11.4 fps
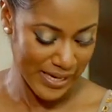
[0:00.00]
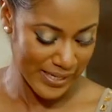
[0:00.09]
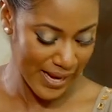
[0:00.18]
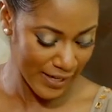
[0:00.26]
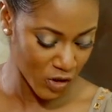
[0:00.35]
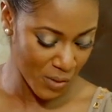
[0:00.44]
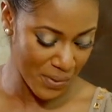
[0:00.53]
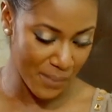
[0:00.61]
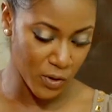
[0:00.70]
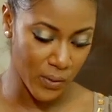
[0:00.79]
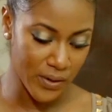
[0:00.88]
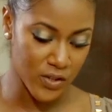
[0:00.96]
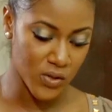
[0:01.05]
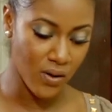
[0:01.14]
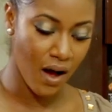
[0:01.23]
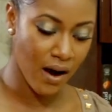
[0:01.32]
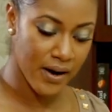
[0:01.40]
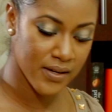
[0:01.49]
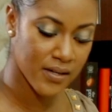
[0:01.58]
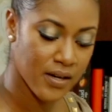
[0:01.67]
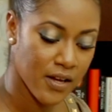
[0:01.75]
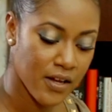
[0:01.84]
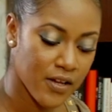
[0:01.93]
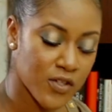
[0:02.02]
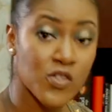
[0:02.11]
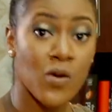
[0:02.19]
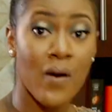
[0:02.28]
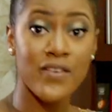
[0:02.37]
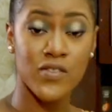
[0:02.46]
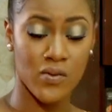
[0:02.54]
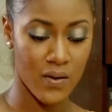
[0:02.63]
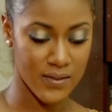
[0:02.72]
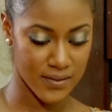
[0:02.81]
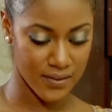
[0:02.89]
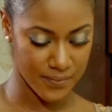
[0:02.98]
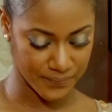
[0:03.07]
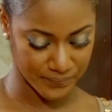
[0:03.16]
Next up, I'm going to add soy sauce